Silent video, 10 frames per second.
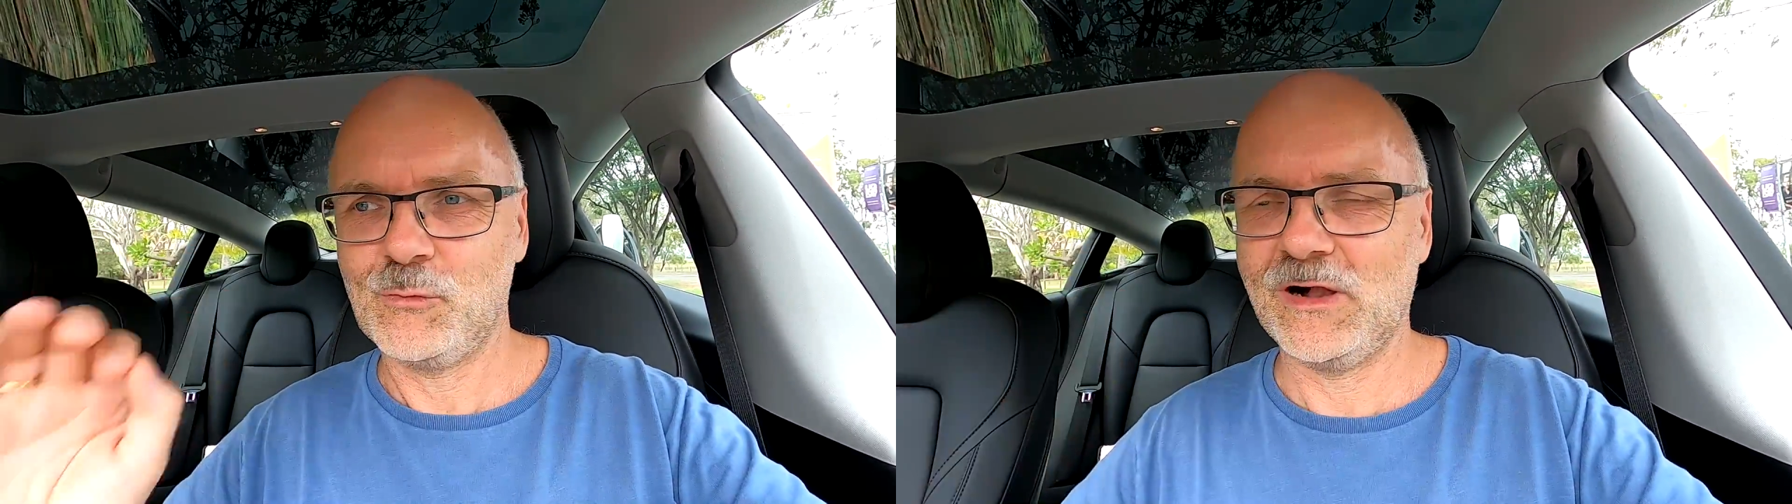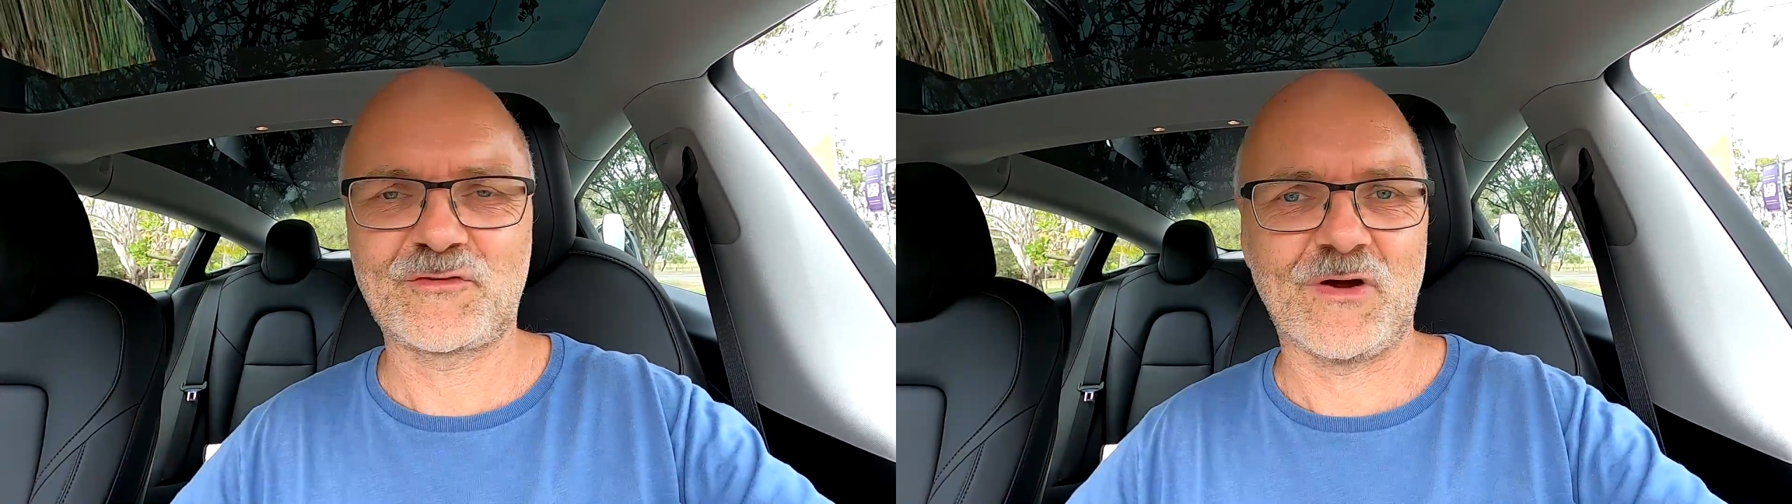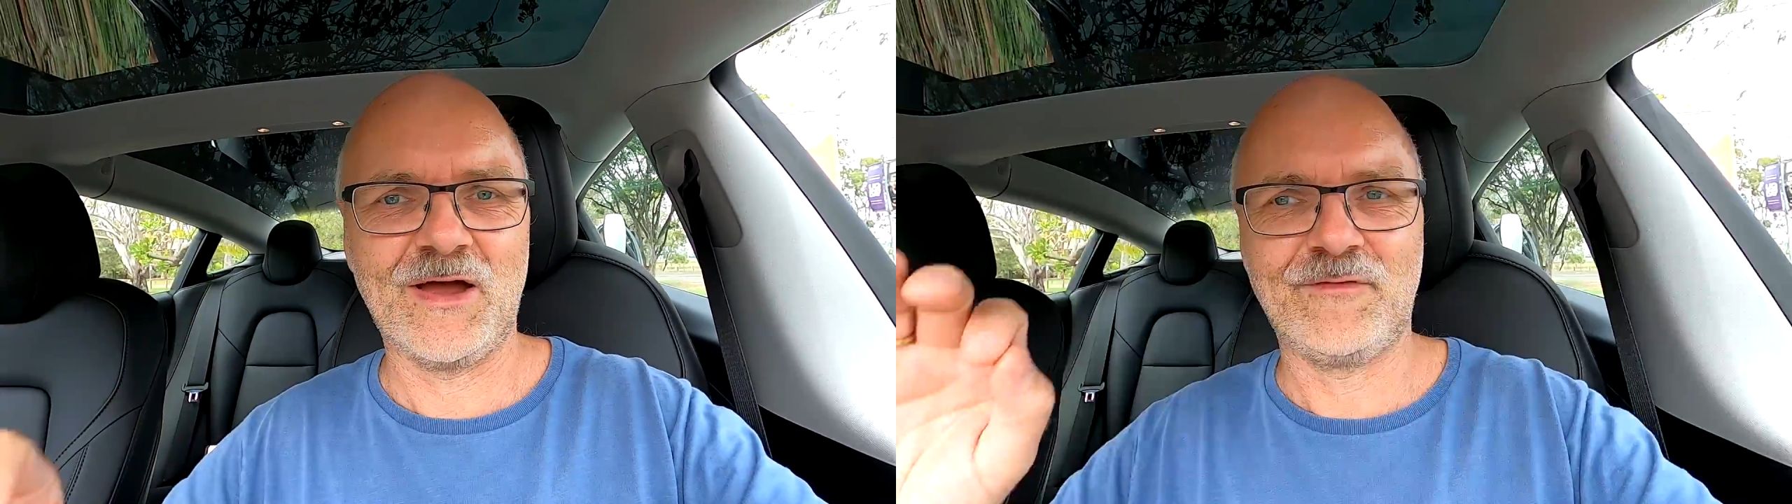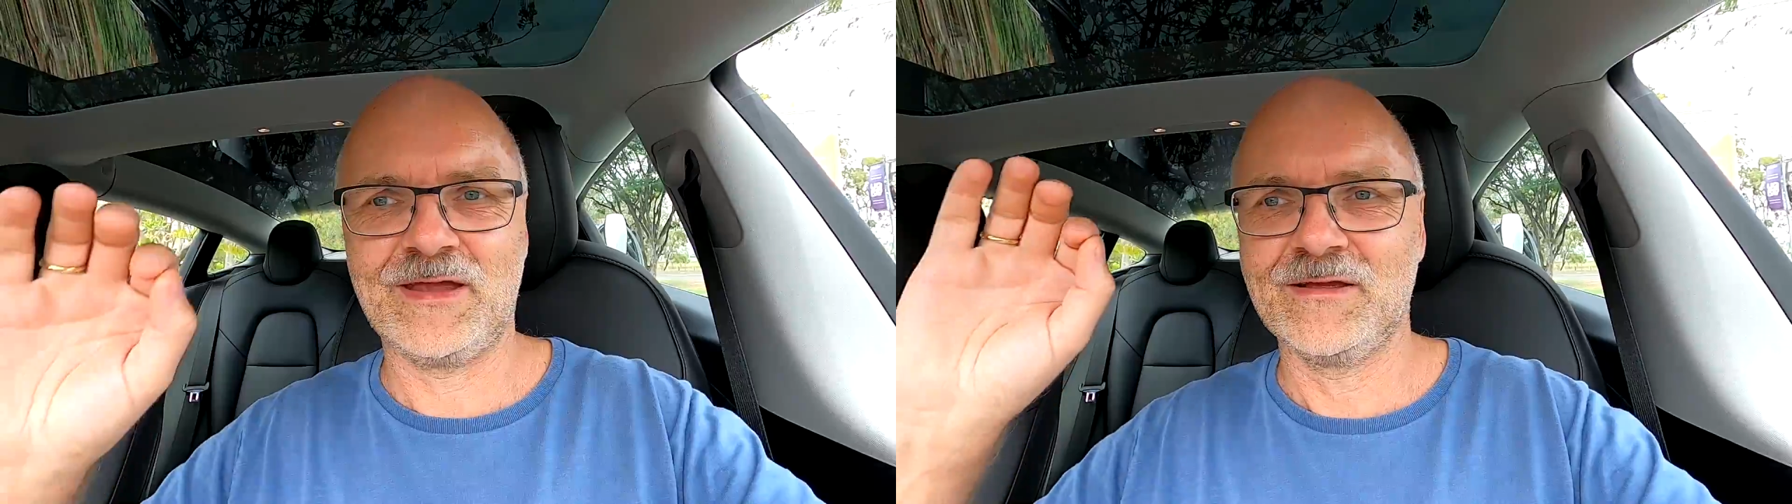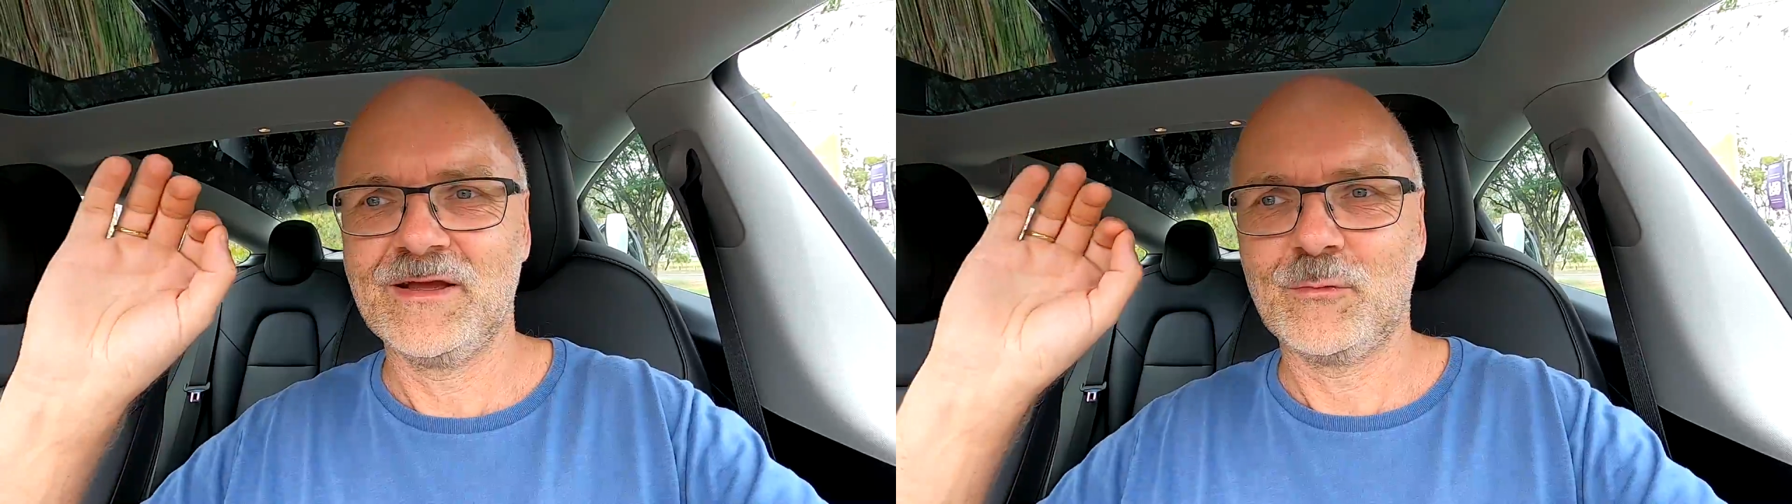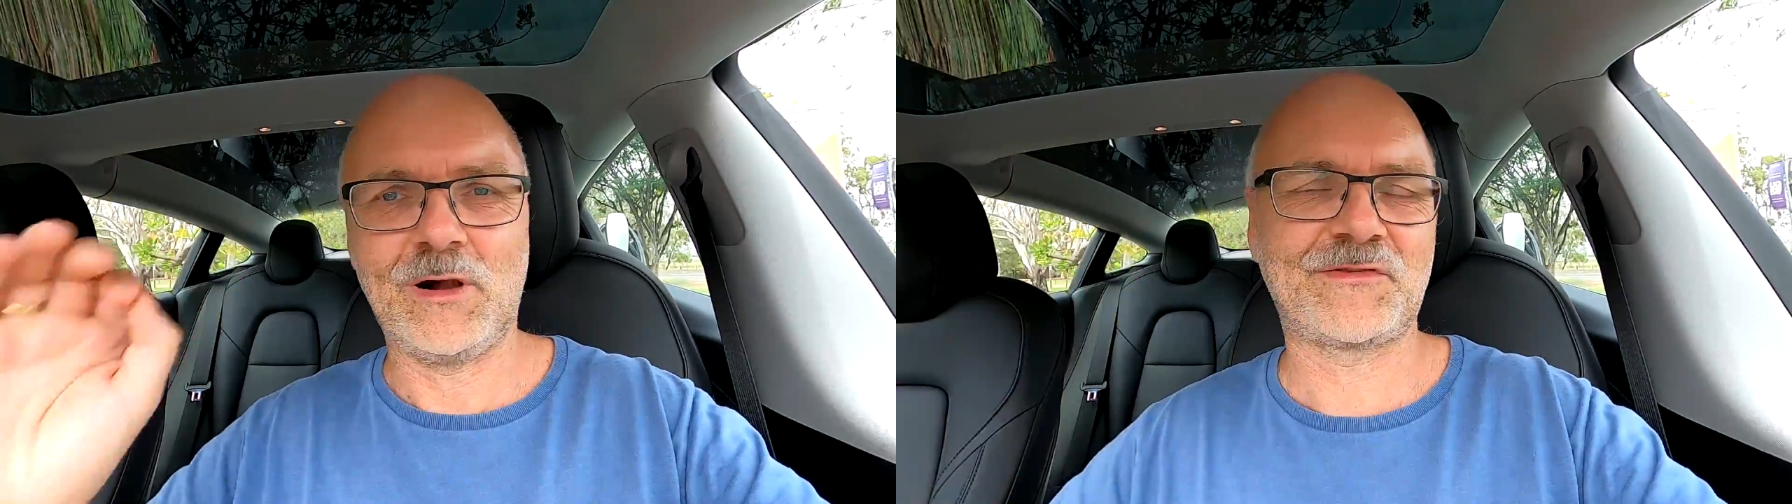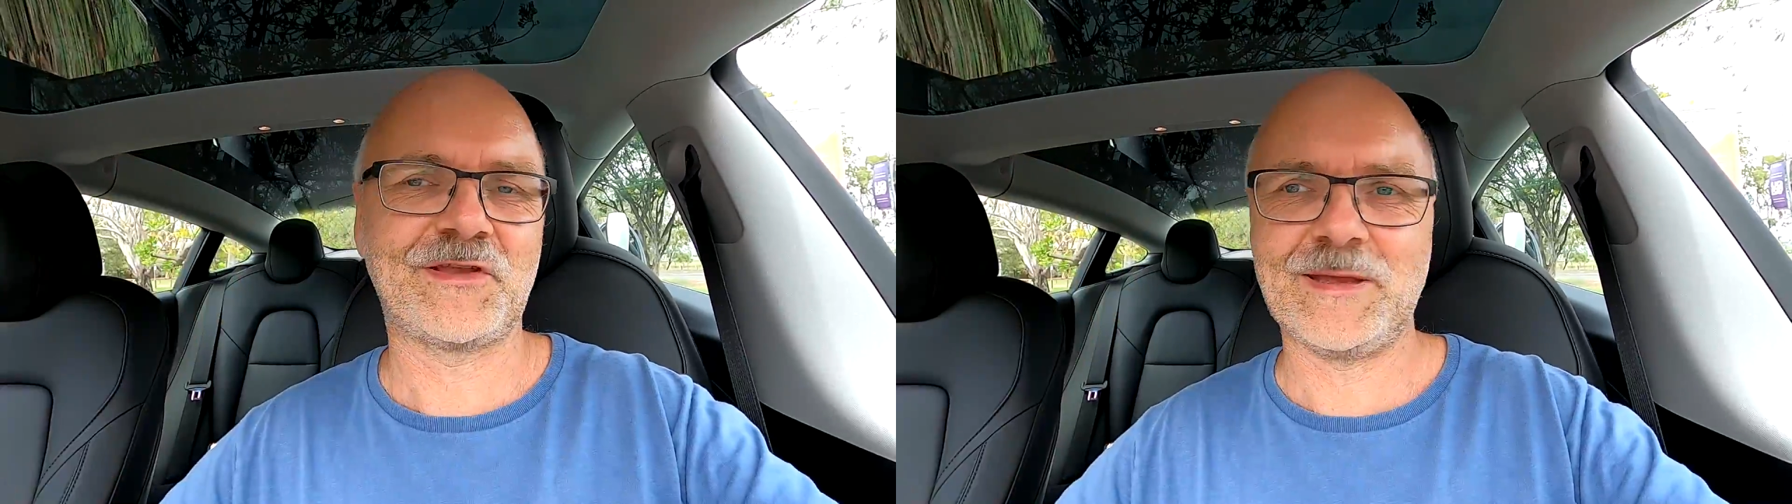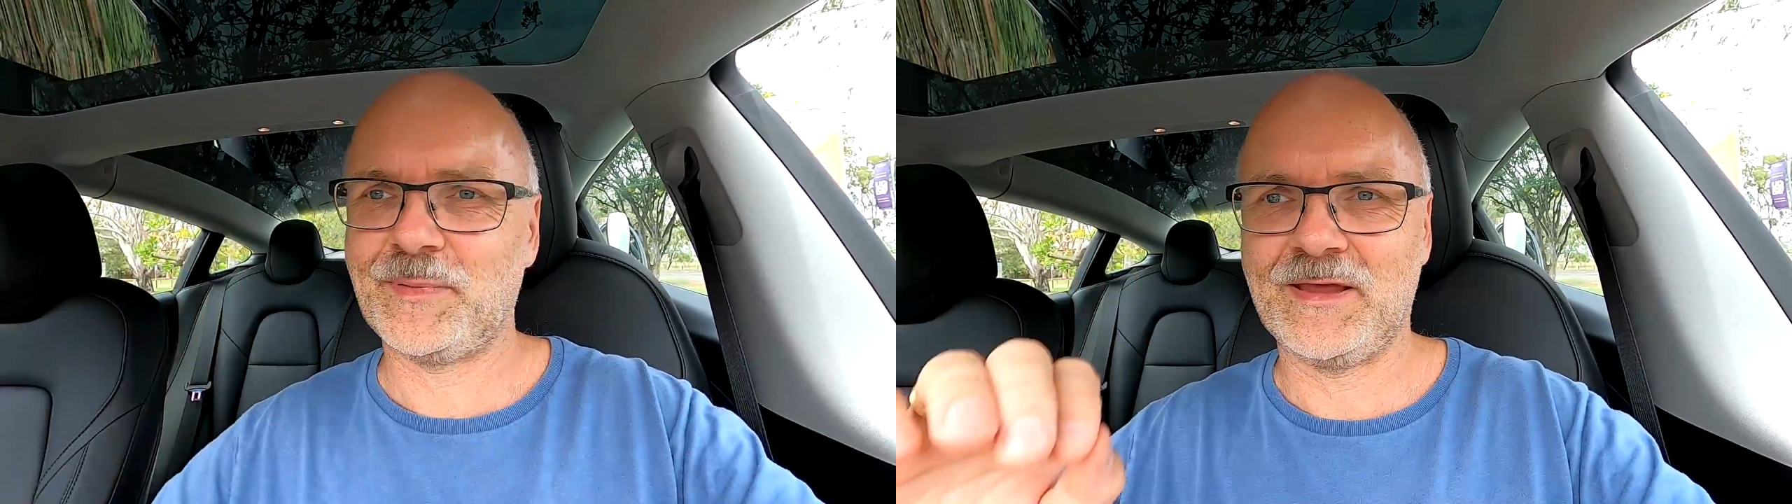while driving, while
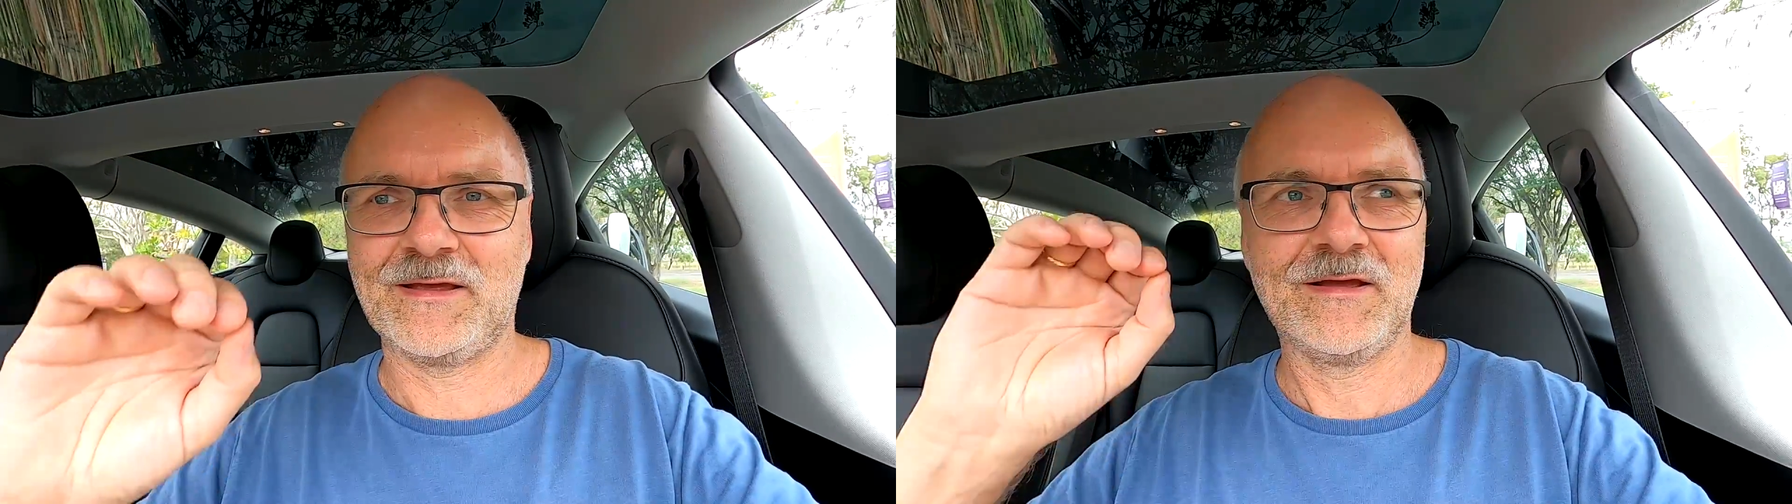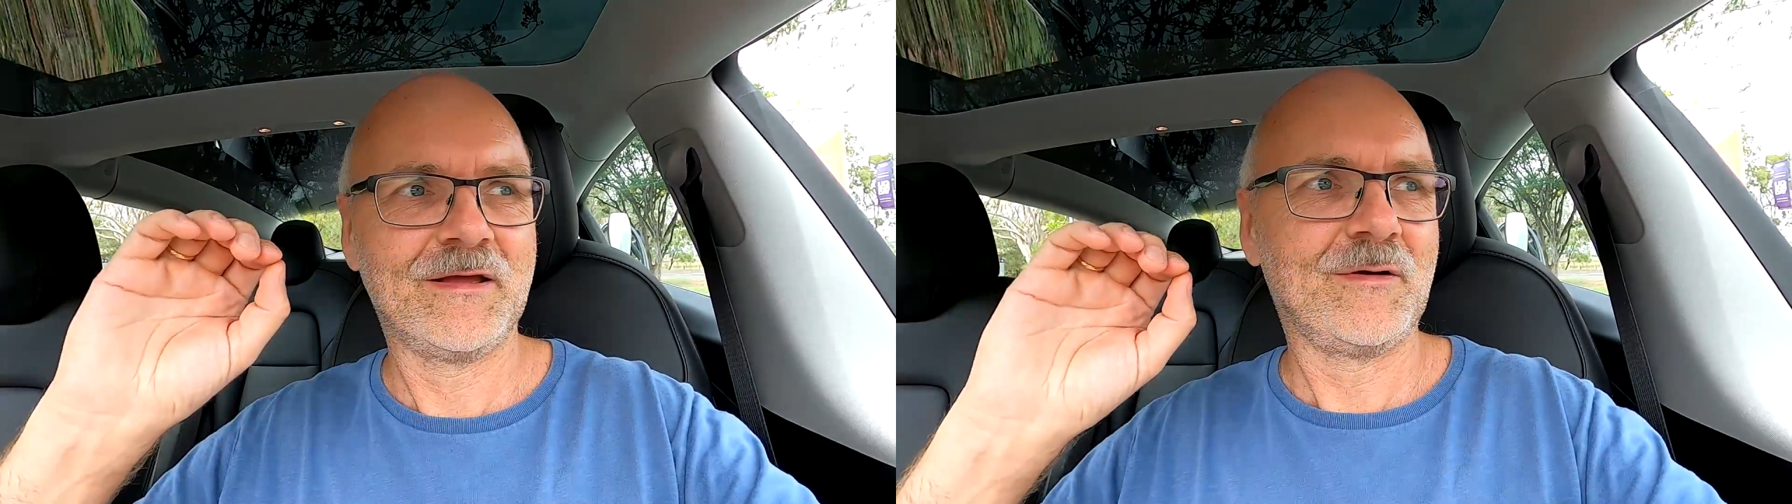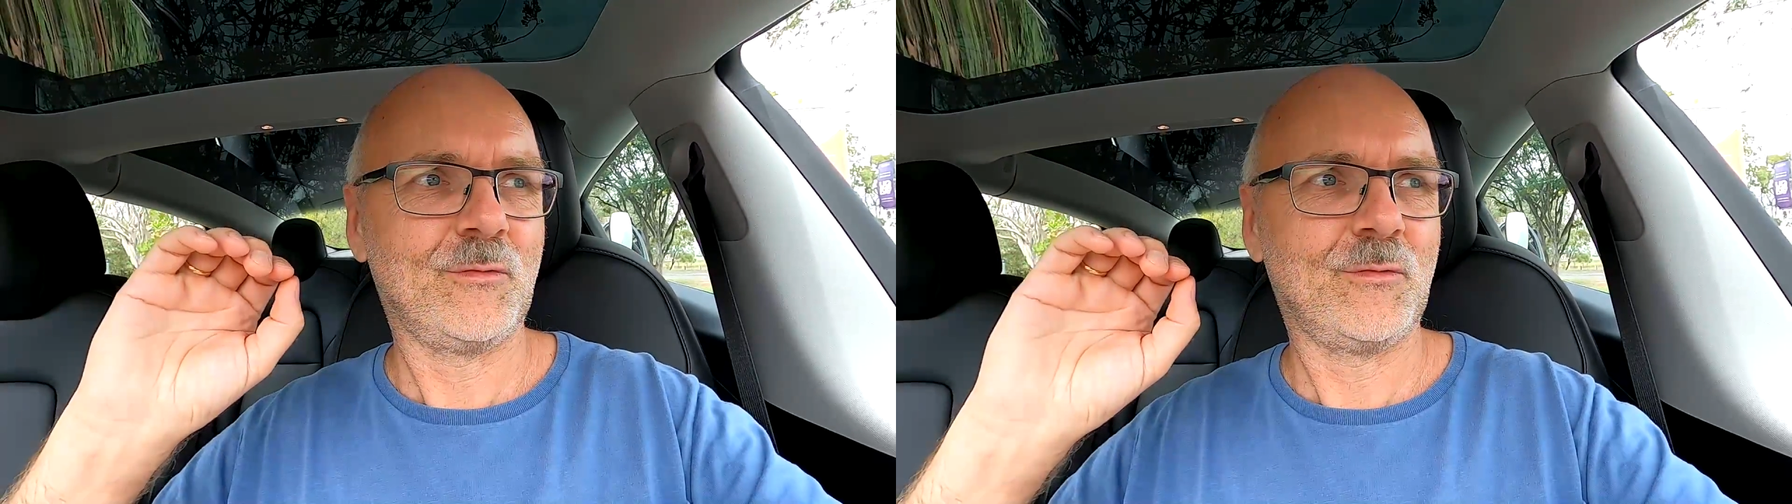sleeping,